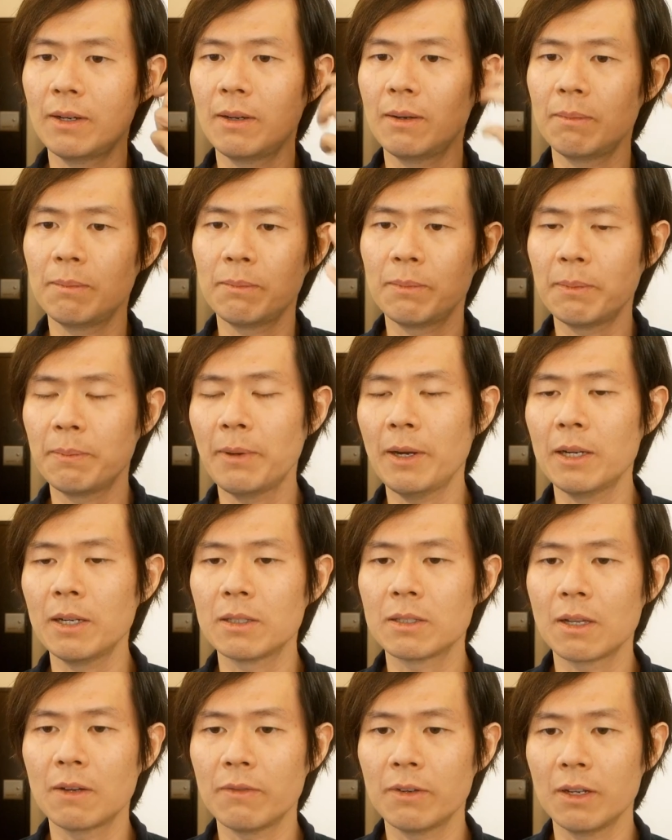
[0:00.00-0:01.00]
prepared
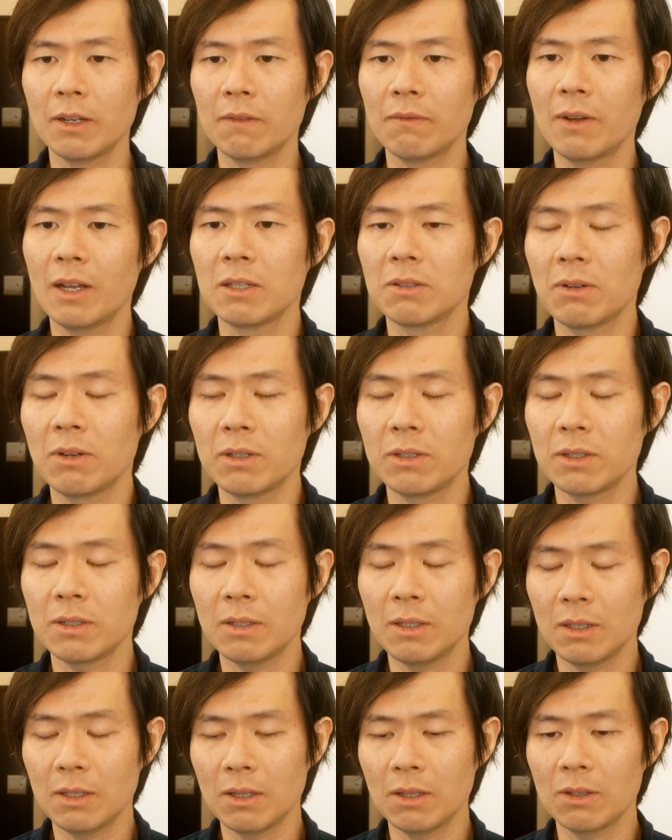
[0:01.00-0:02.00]
stuff in advance, so I just
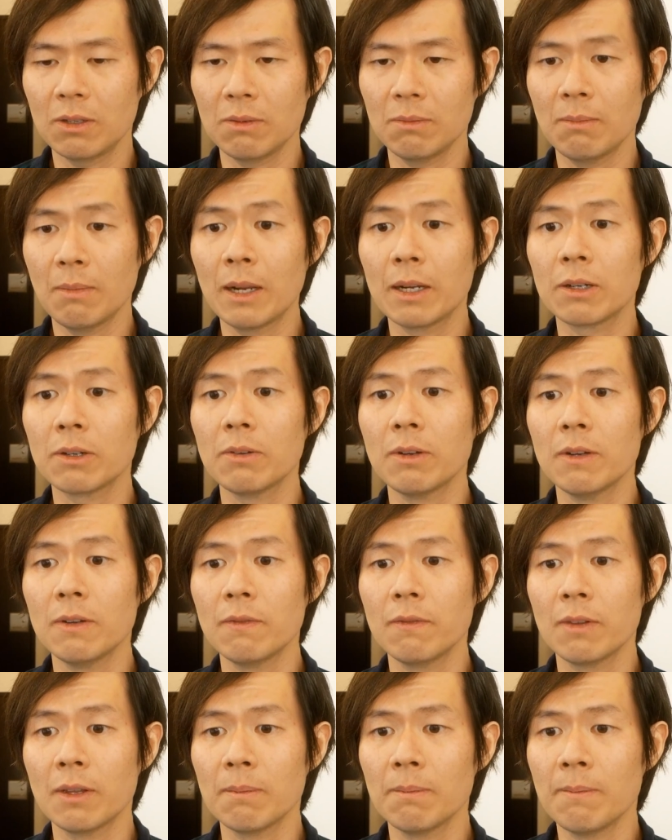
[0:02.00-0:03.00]
needed to
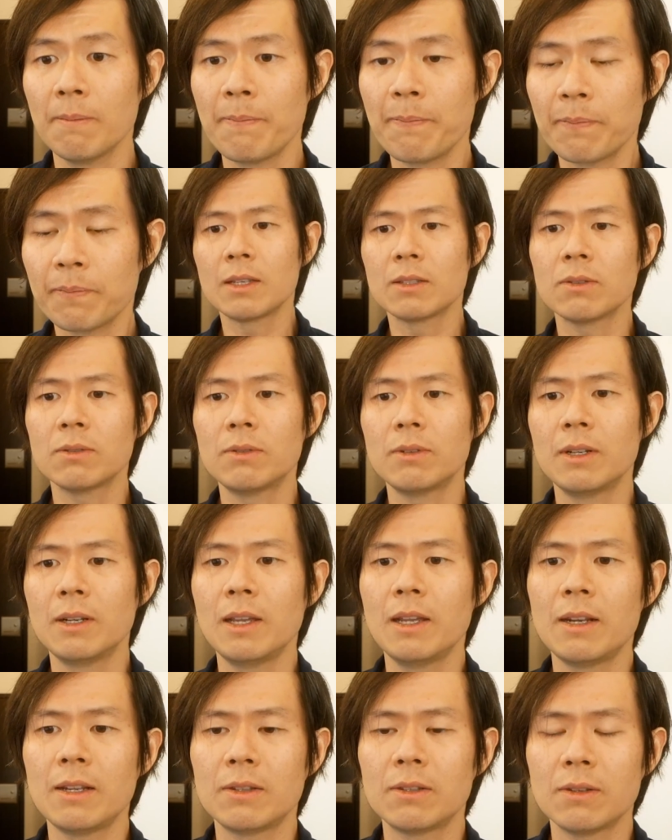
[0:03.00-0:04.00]
microwave them. So
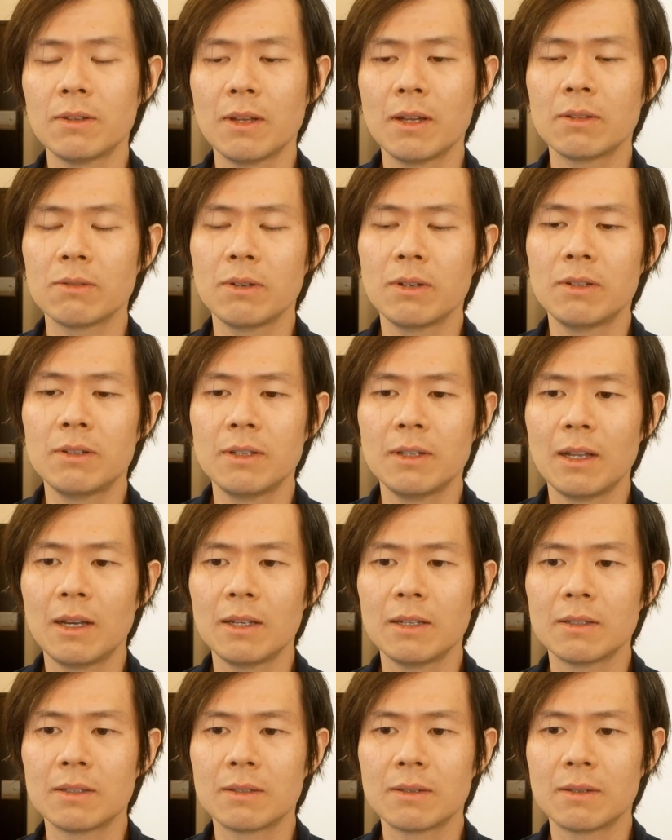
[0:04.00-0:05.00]
related to that, so I
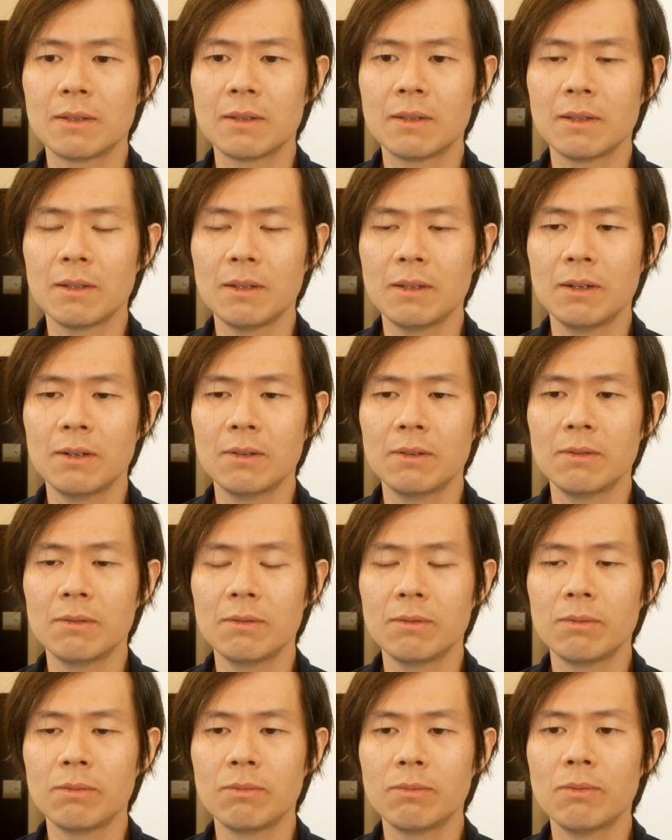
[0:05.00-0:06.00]
realized,
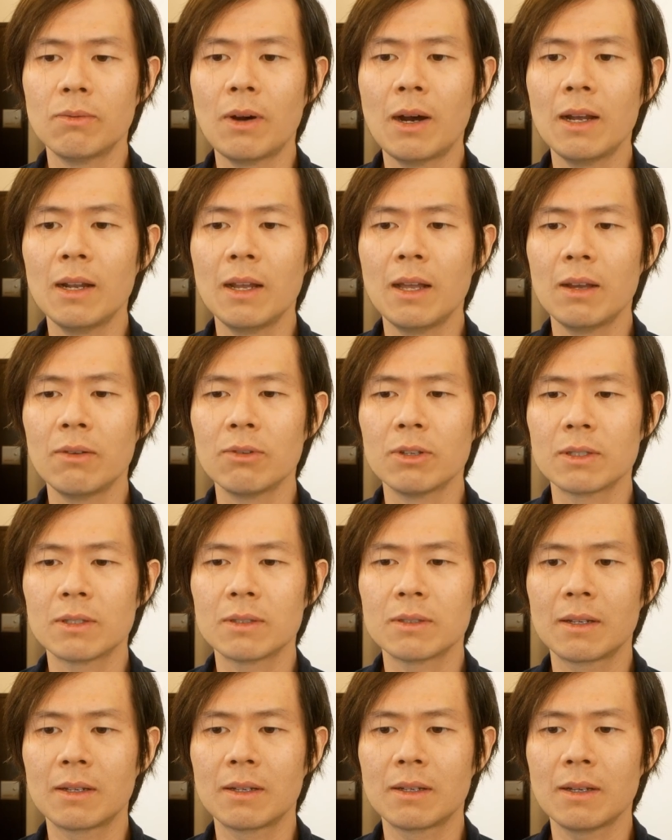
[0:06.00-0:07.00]
while I
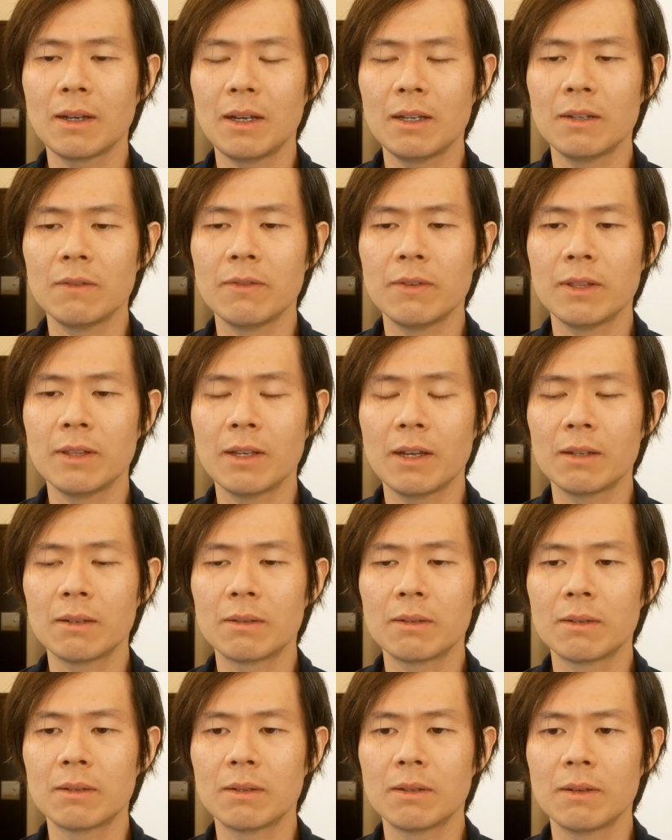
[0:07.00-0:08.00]
was kind of in that
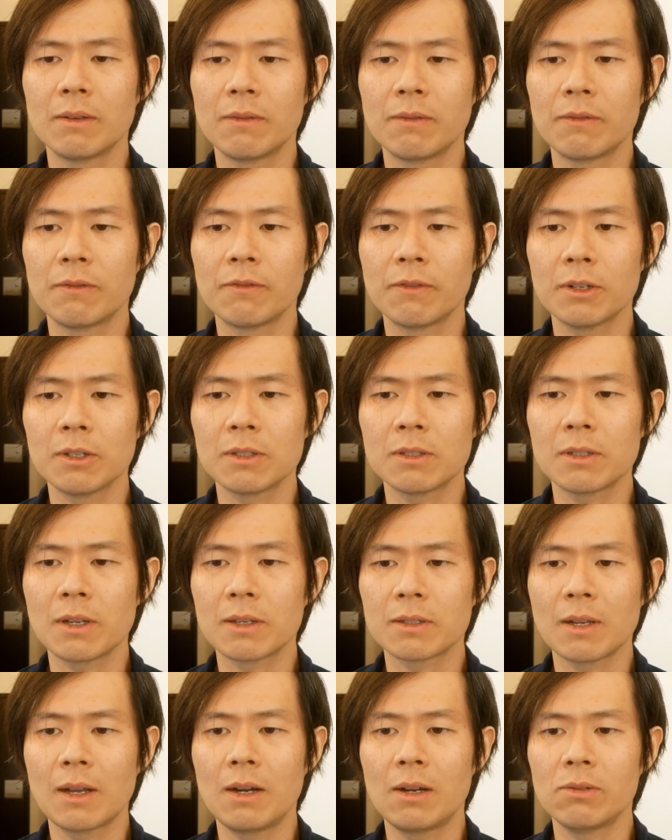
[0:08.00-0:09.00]
first
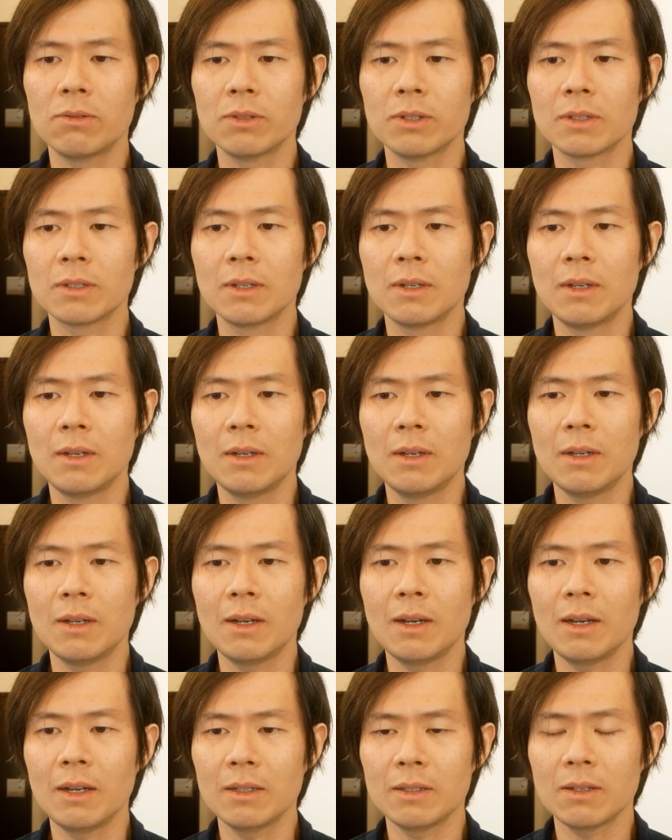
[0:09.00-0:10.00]
6 hours,
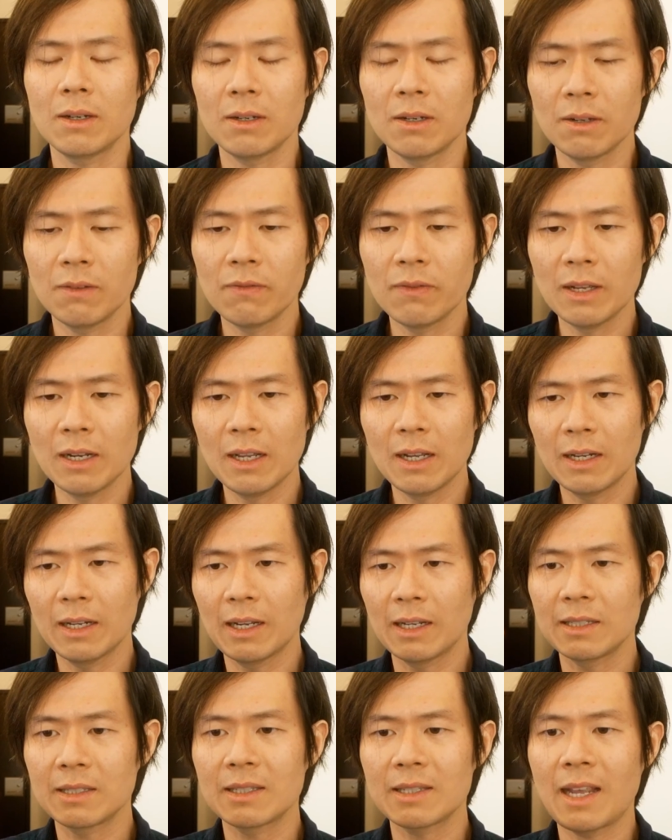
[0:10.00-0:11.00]
I started feeling
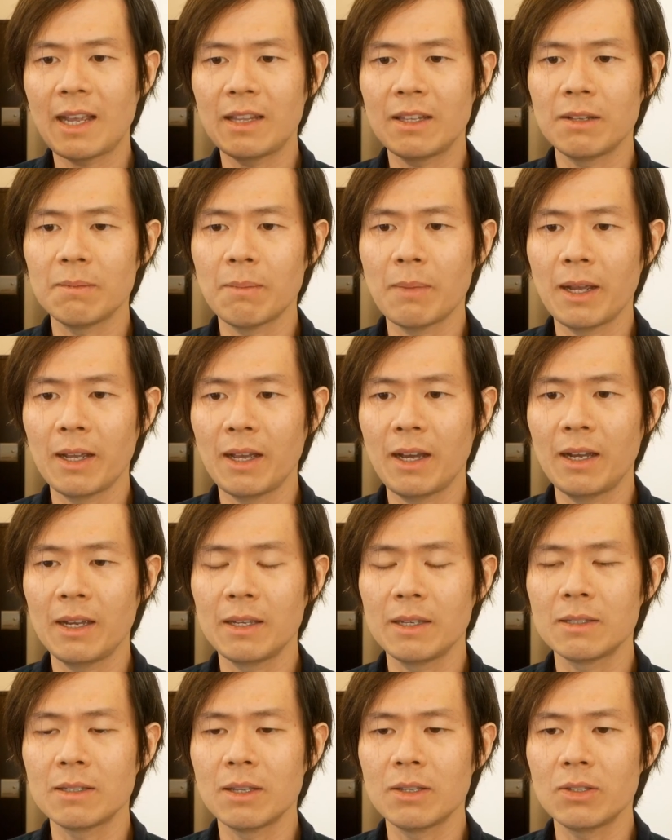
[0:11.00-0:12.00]
like sand in my
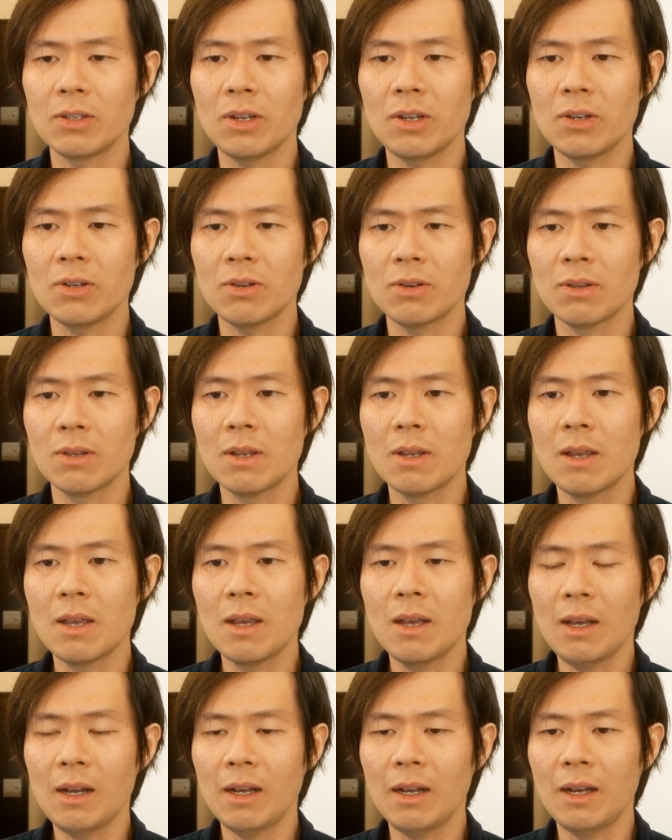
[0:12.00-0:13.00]
eye sensation,
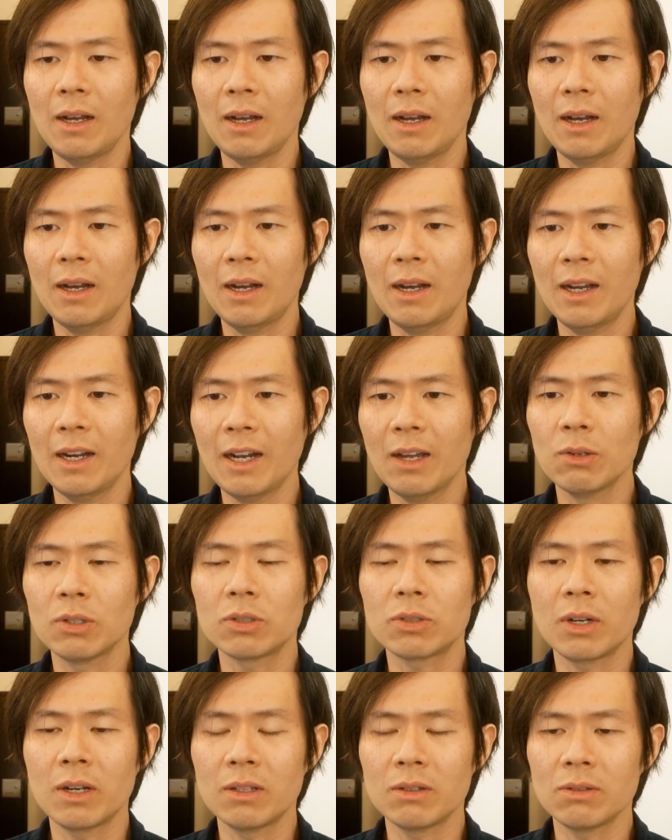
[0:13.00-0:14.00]
and I was
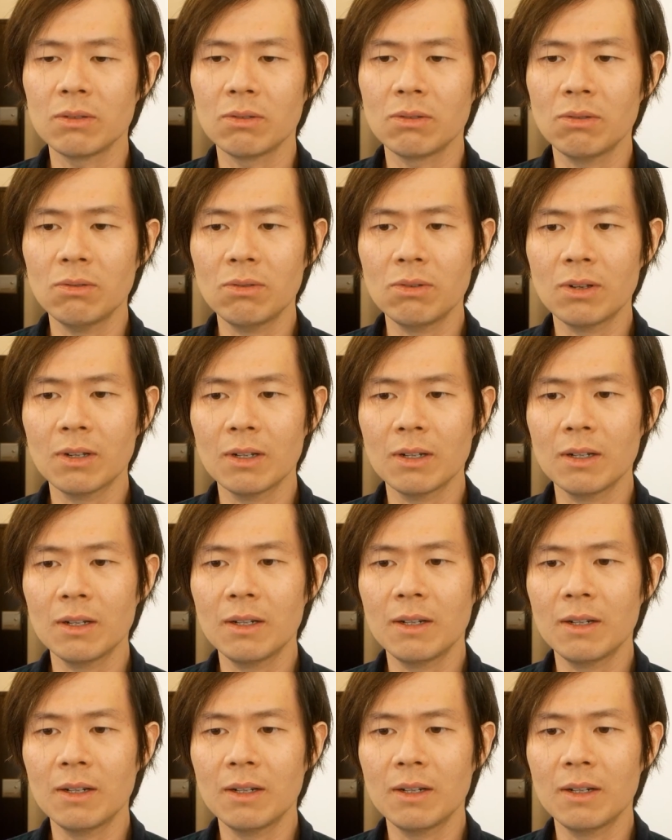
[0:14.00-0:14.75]
trying to Google,